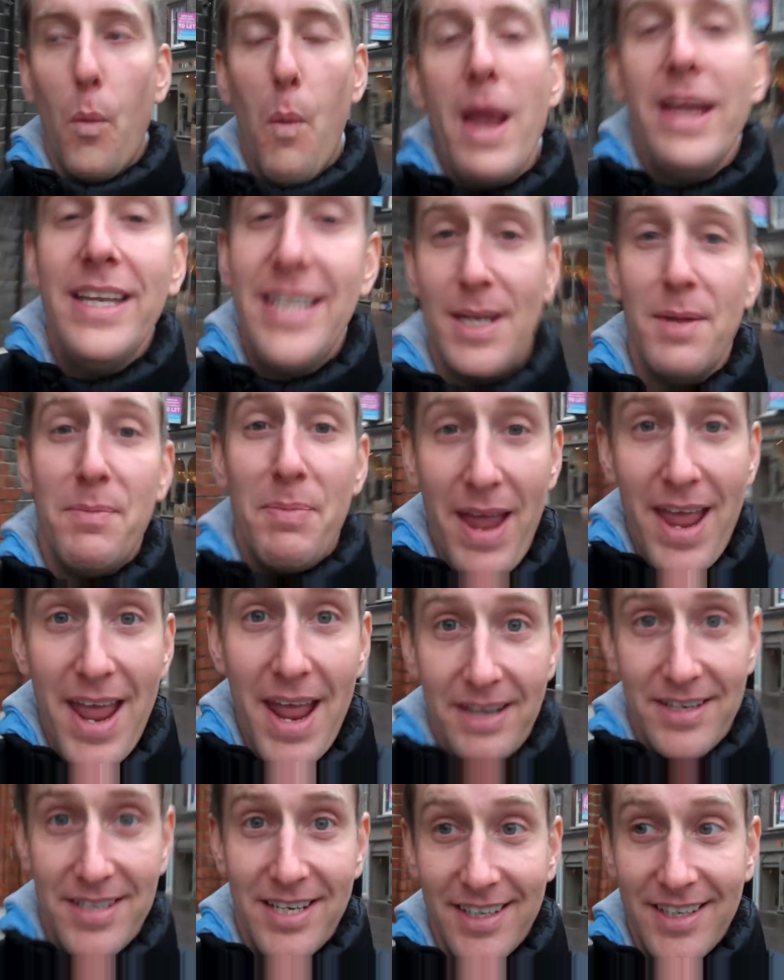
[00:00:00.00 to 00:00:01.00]
waited a
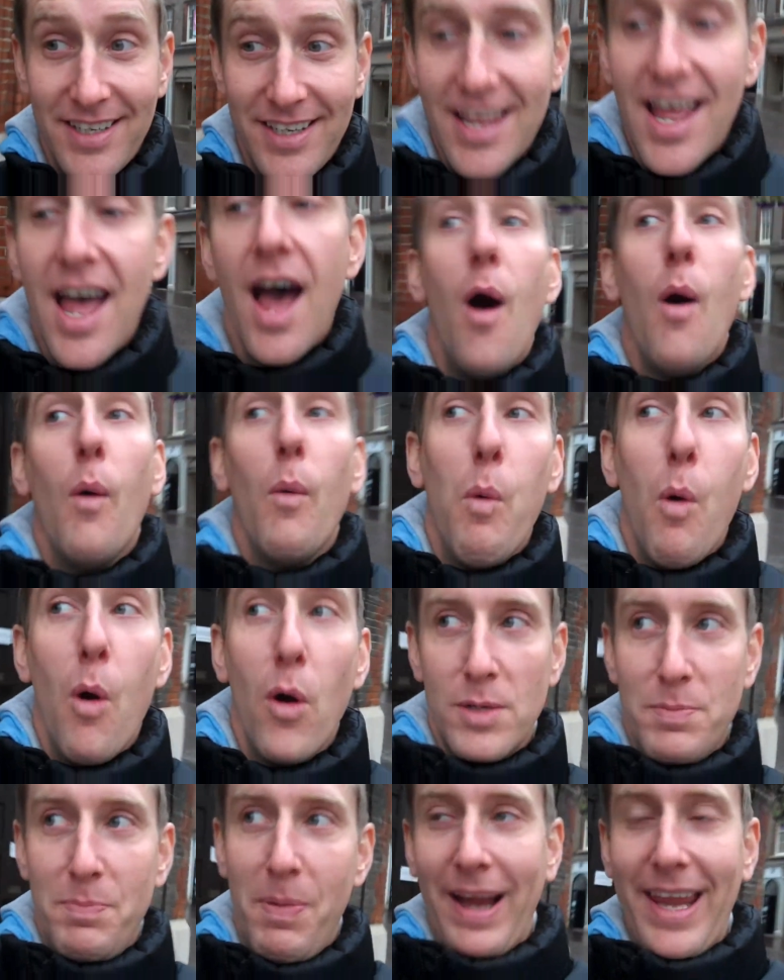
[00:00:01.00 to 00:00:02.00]
bit,
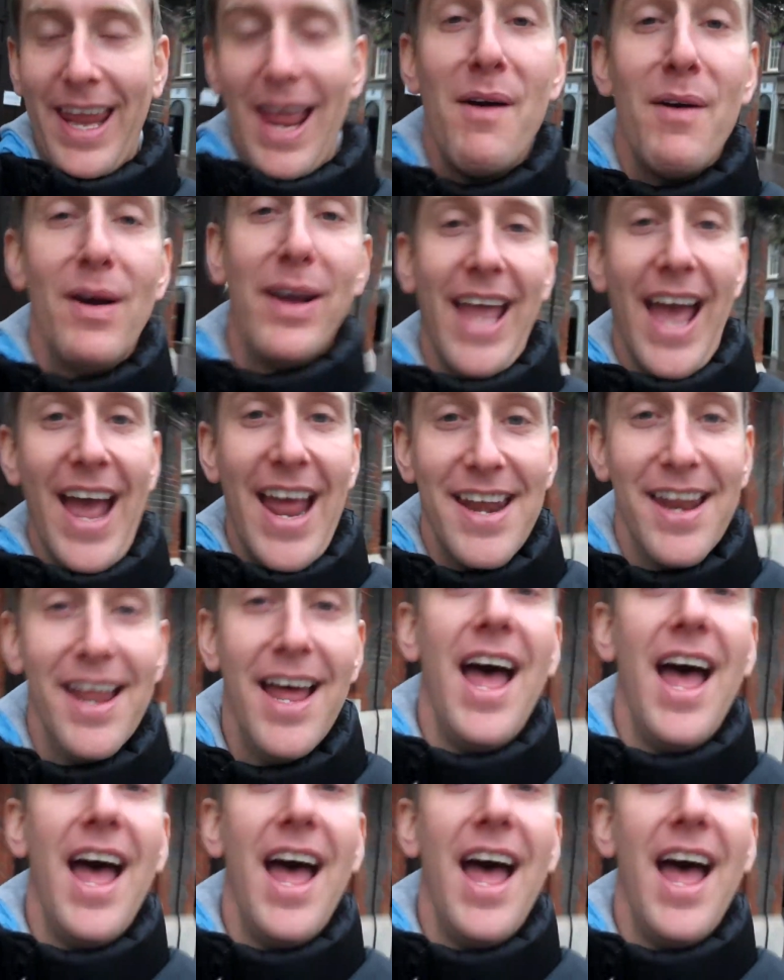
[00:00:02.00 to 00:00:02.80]
walked back out again,